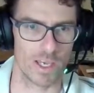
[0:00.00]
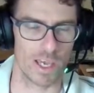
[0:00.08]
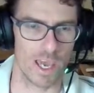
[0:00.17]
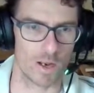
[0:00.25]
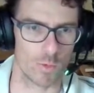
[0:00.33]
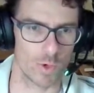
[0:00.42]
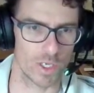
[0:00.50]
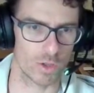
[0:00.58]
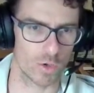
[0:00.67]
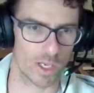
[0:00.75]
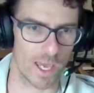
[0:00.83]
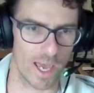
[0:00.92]
and we
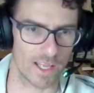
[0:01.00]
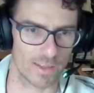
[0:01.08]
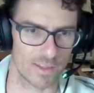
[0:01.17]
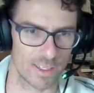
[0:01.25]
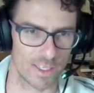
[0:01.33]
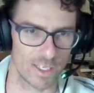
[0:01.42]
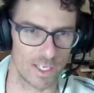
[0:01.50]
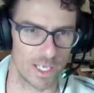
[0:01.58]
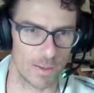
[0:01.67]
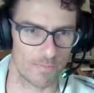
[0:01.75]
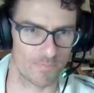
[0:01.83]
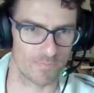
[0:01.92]
look at the
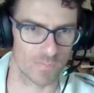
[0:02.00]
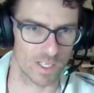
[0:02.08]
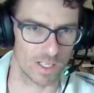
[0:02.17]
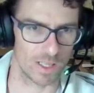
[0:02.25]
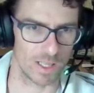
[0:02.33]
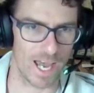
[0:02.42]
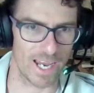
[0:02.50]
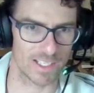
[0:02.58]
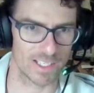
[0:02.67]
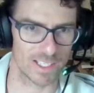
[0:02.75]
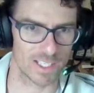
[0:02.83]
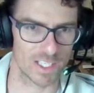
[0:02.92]

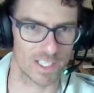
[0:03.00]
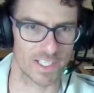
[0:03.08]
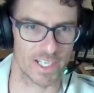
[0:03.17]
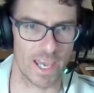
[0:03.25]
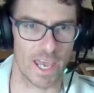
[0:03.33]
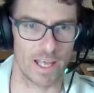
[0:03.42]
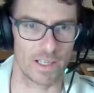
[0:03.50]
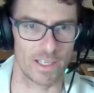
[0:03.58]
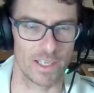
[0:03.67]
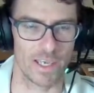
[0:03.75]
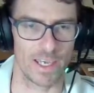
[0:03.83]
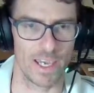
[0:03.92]
lightness scale,
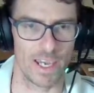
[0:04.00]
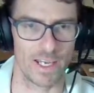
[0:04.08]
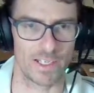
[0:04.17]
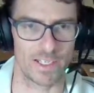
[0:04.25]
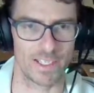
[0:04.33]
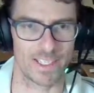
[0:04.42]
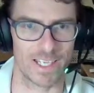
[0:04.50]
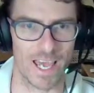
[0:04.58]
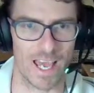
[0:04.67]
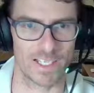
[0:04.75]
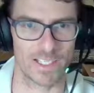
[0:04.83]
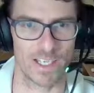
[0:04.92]
it
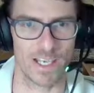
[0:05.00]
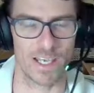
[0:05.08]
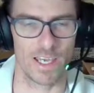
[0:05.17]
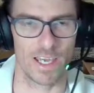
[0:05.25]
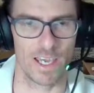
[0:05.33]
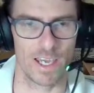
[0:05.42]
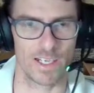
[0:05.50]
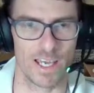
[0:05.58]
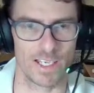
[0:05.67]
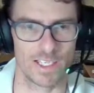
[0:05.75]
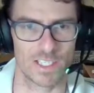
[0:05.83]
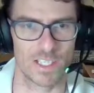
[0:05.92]
says it
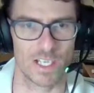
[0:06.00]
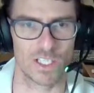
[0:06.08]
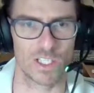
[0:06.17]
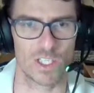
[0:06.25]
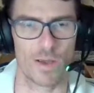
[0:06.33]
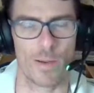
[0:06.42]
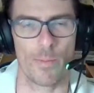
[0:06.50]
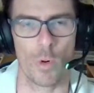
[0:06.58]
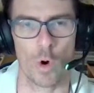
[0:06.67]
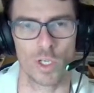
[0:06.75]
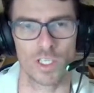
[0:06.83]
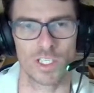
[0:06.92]
has six
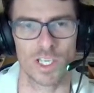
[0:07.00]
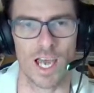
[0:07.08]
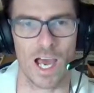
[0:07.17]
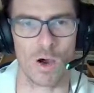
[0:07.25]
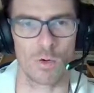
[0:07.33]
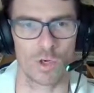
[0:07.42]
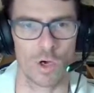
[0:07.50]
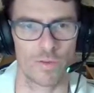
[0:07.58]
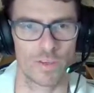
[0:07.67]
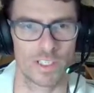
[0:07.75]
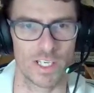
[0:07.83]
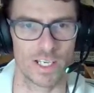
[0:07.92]
points out of
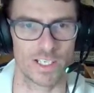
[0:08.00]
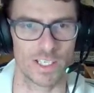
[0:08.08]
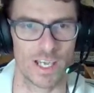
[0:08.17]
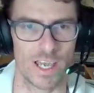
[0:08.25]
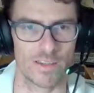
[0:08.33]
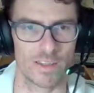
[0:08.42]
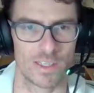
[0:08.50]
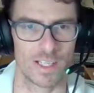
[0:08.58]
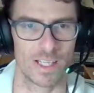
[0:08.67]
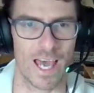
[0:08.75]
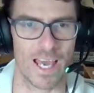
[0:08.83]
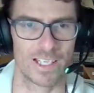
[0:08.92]
six at the
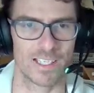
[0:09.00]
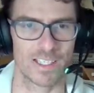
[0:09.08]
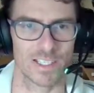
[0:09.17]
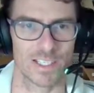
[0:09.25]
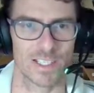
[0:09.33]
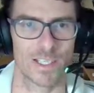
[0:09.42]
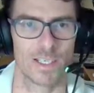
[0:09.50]
lightness